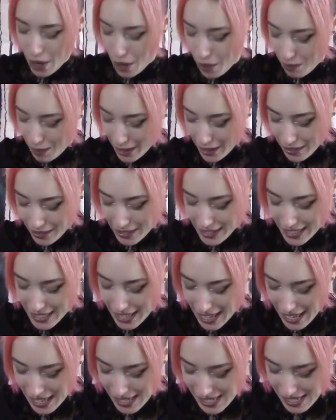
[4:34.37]
Oh my god,
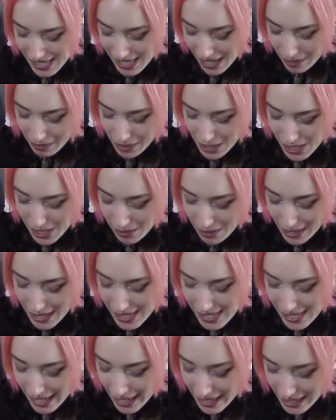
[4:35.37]
yes, I was so
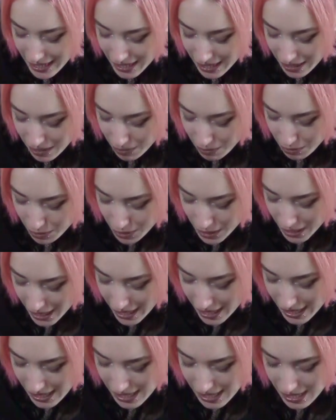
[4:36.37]
excited for
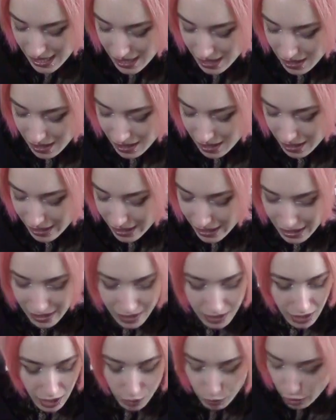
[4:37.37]
these.
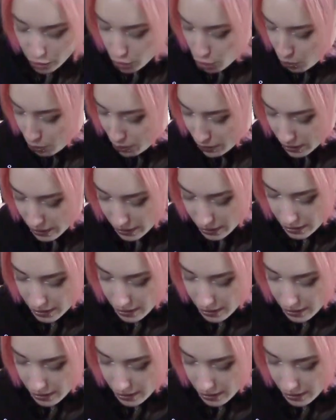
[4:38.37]
How do I open?